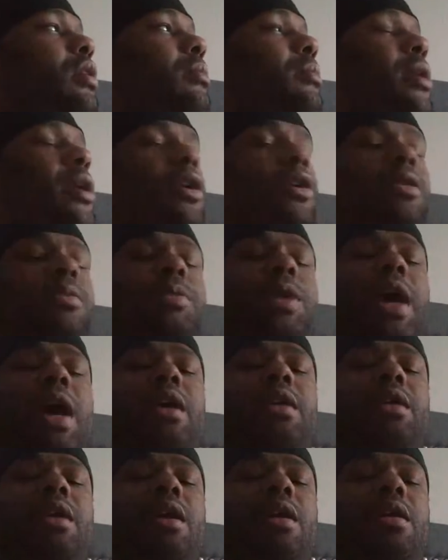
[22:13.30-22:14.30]
herb
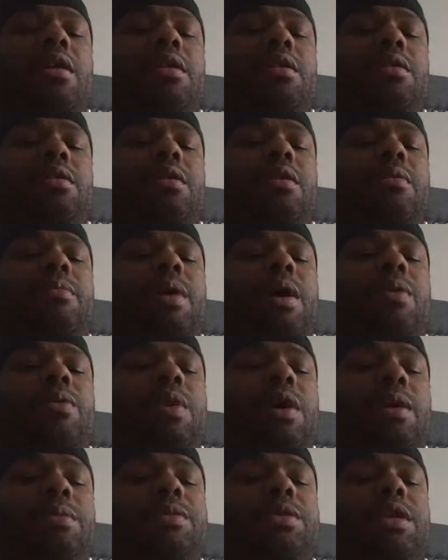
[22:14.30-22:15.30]
catalog on my
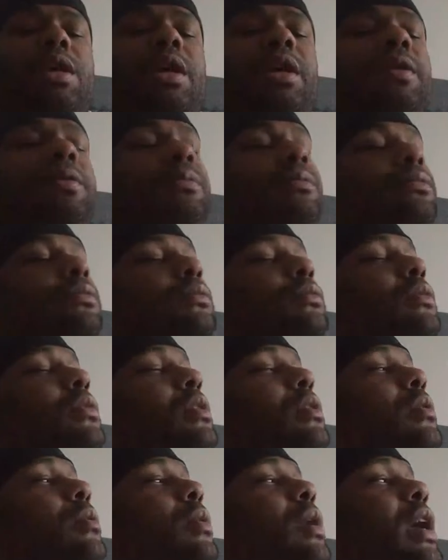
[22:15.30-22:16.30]
website.
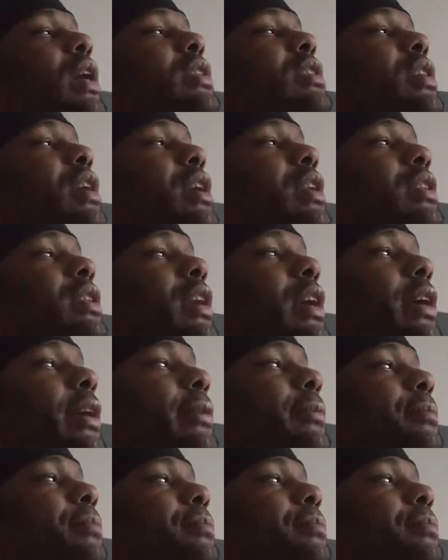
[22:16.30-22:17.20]
When I take that,